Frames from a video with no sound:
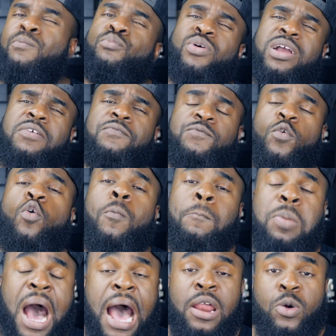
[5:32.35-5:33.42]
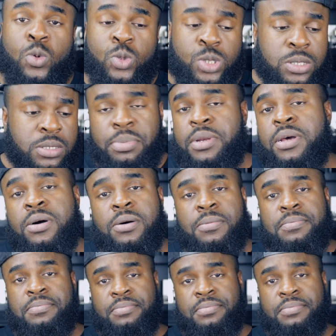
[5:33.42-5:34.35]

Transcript: bringing full bottles, but no,